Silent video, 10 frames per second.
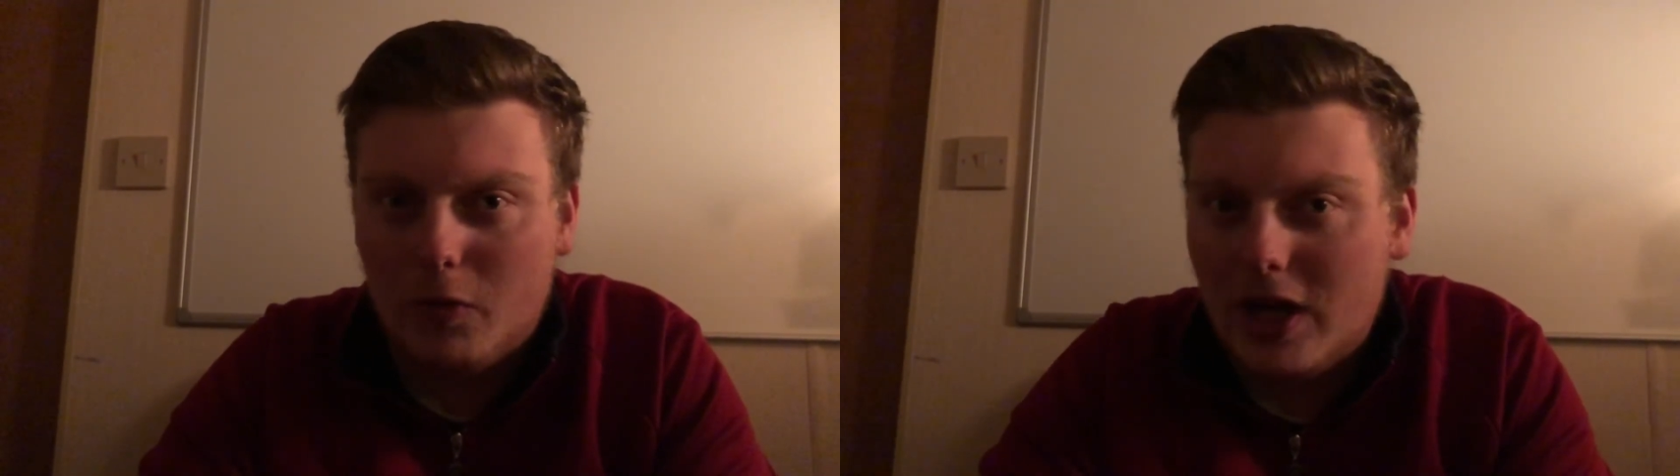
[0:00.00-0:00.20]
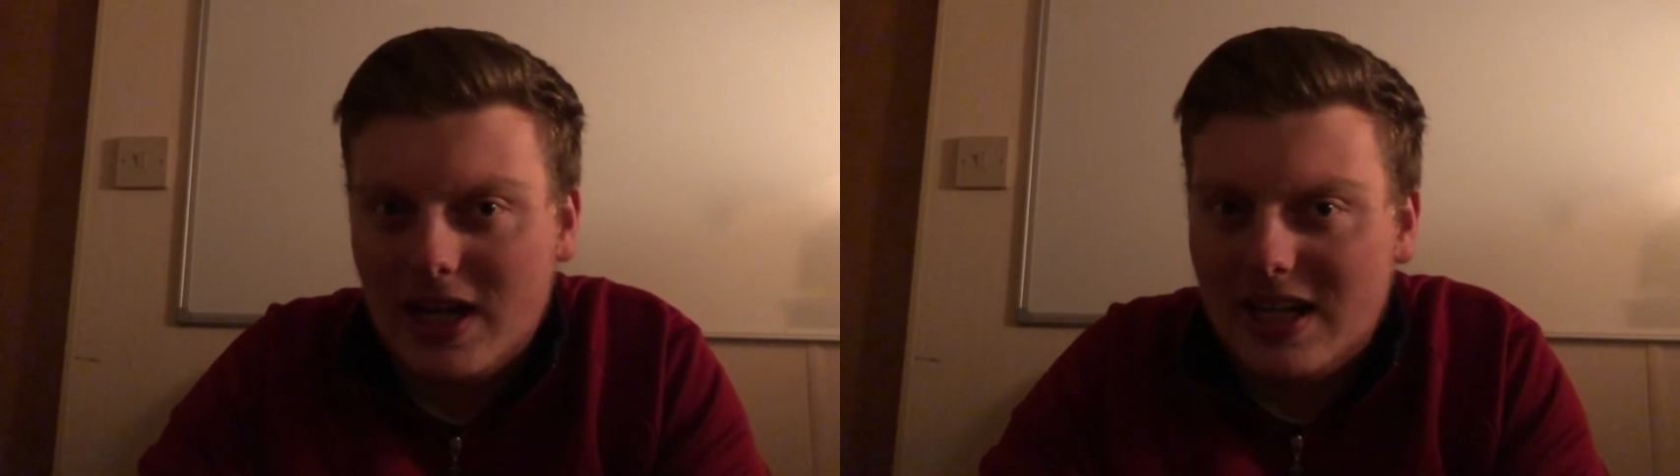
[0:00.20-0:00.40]

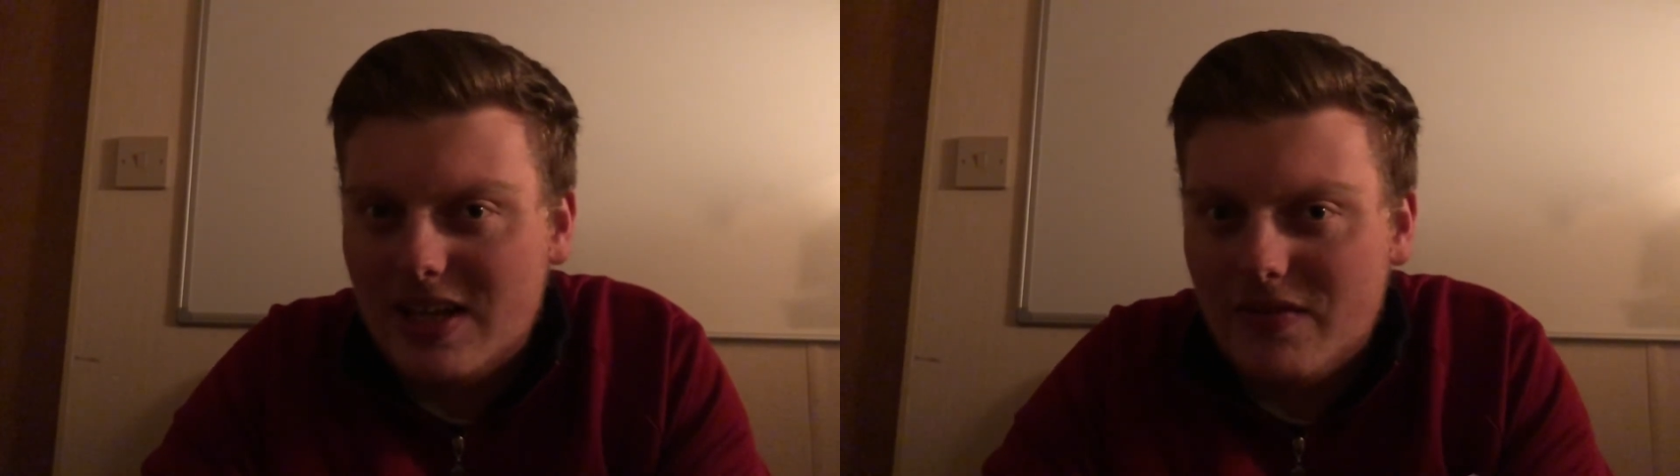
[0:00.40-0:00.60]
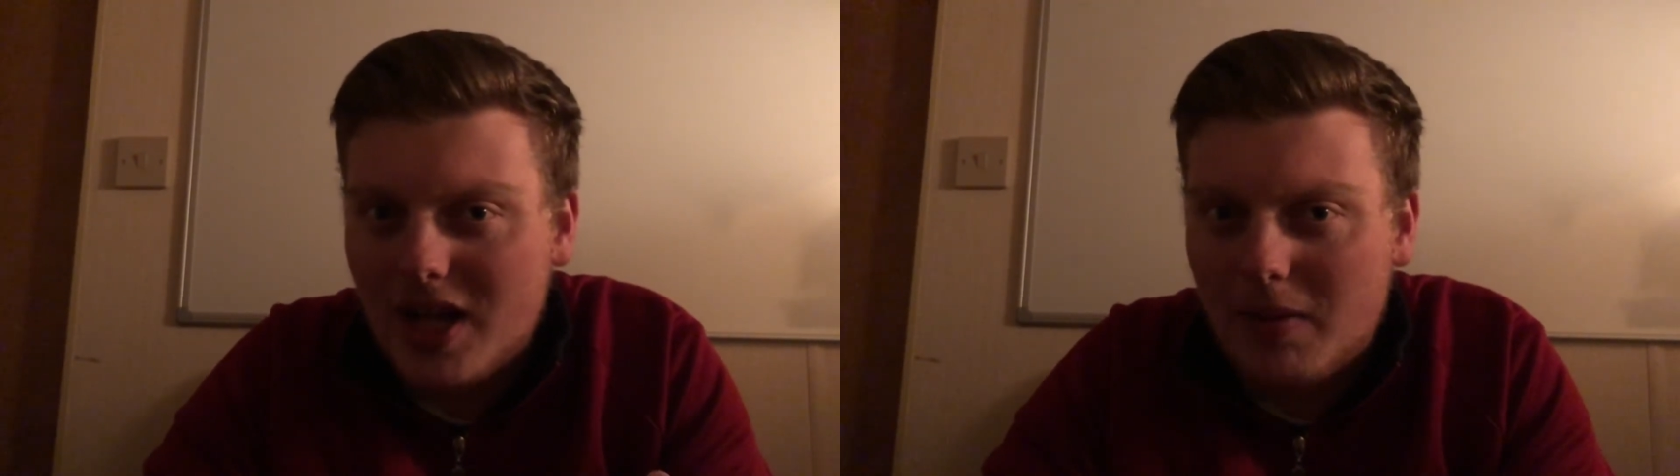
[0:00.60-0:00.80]
really
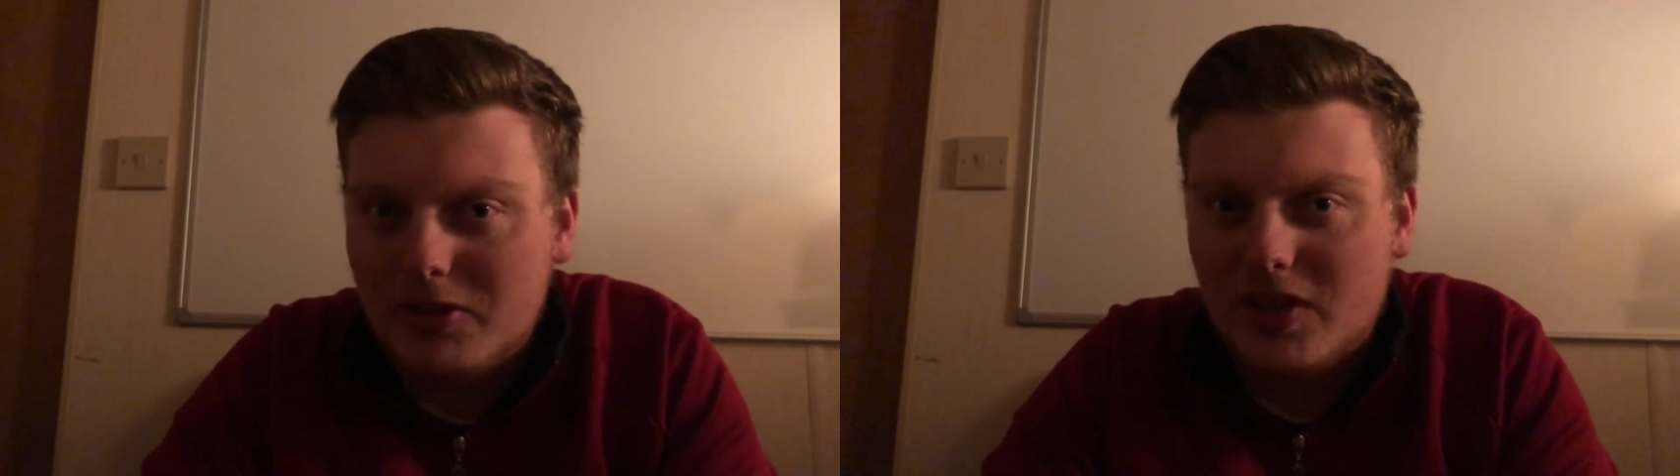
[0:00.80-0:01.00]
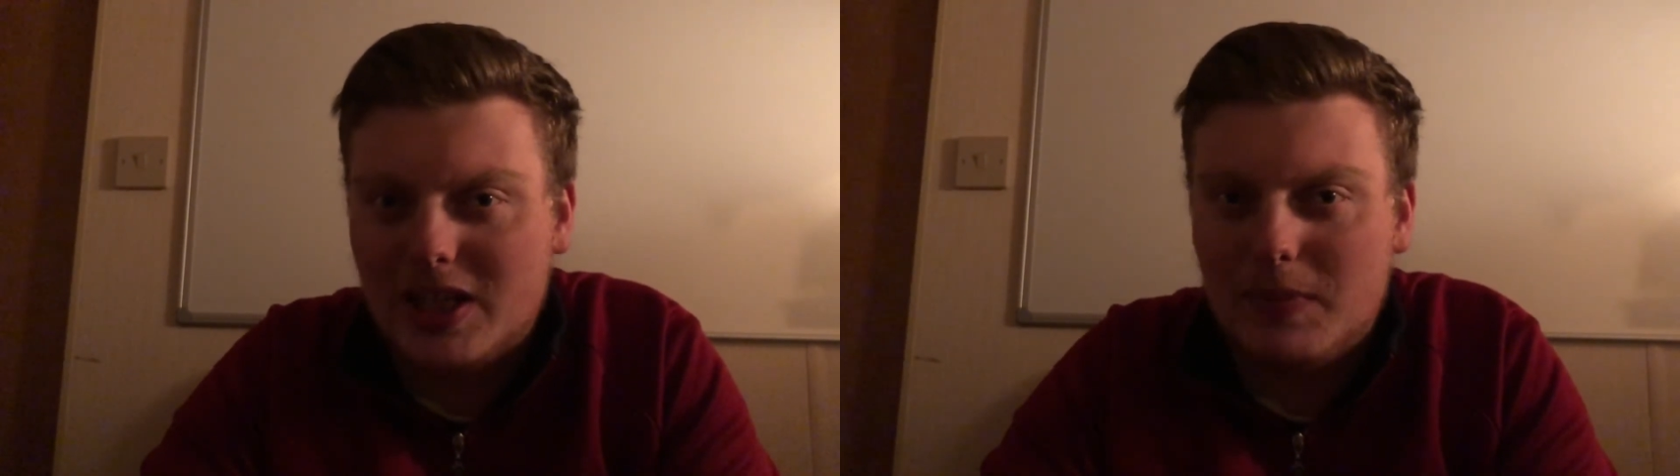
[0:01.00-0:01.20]
living up
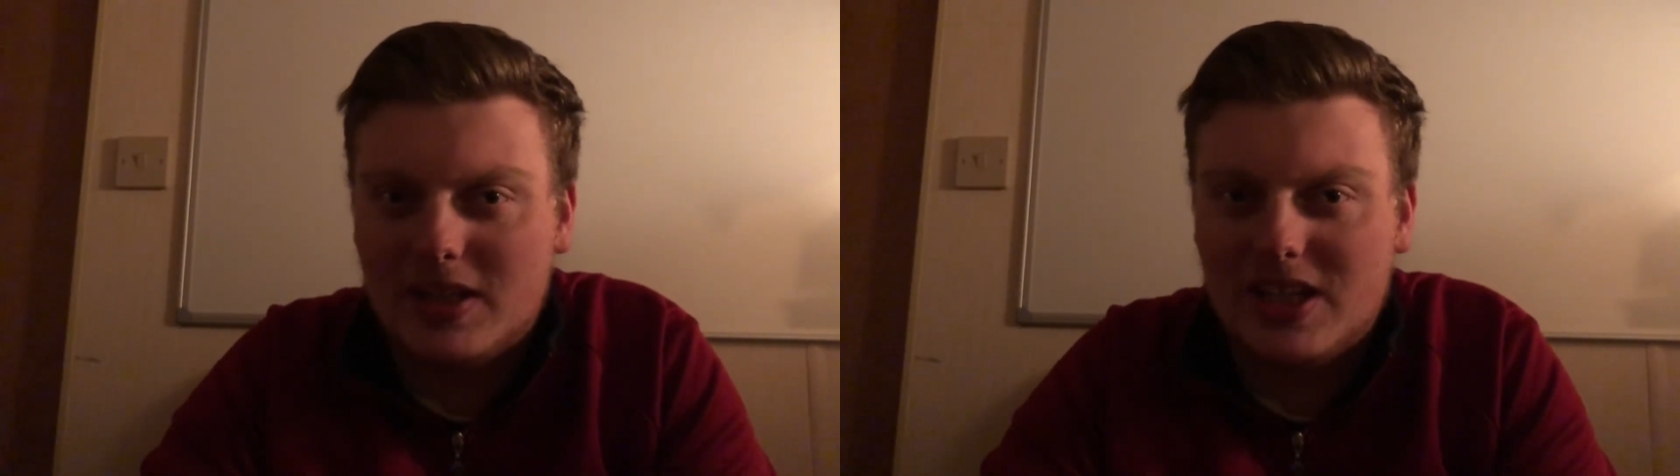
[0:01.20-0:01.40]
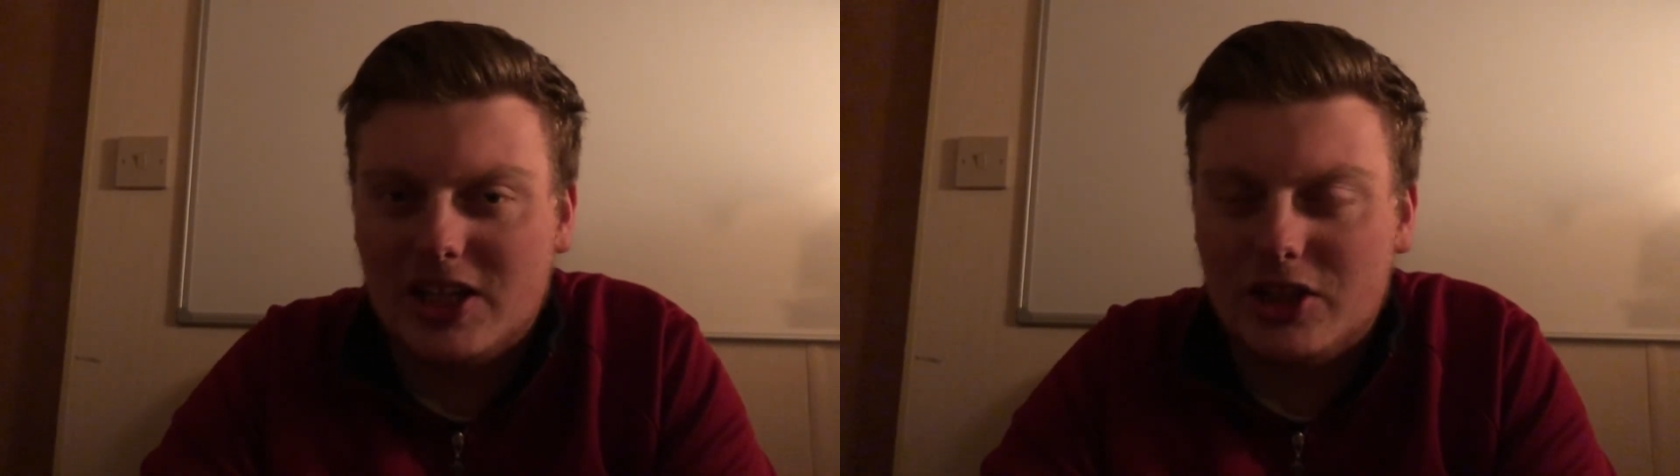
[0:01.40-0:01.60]
to
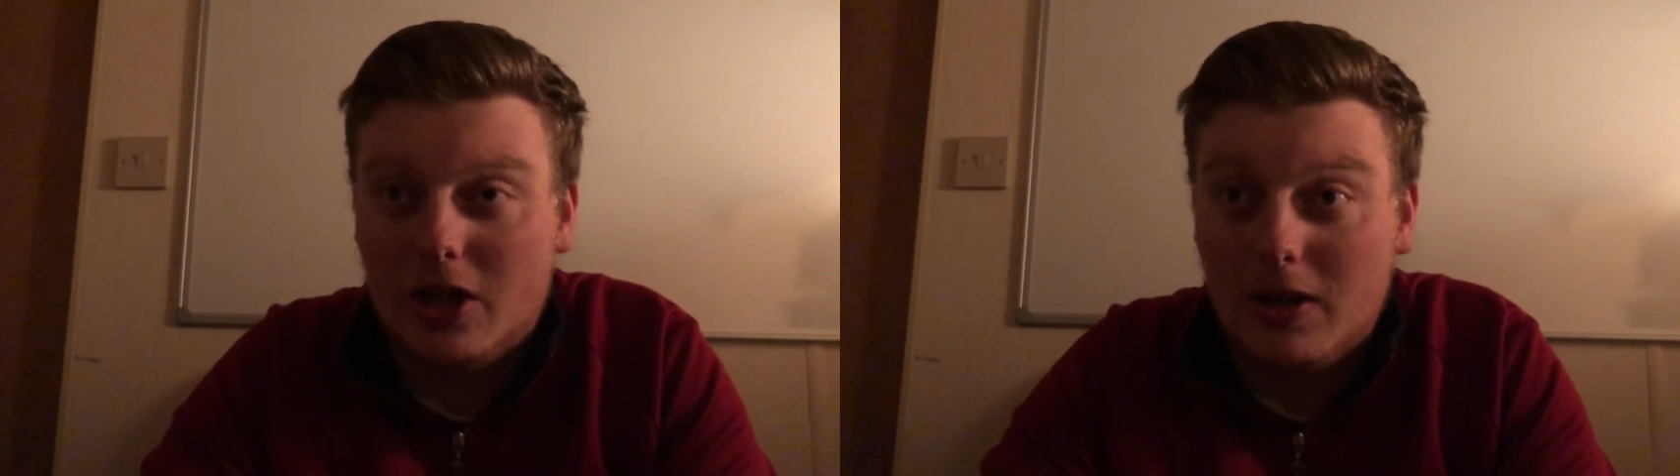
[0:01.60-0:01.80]
expectation. You know,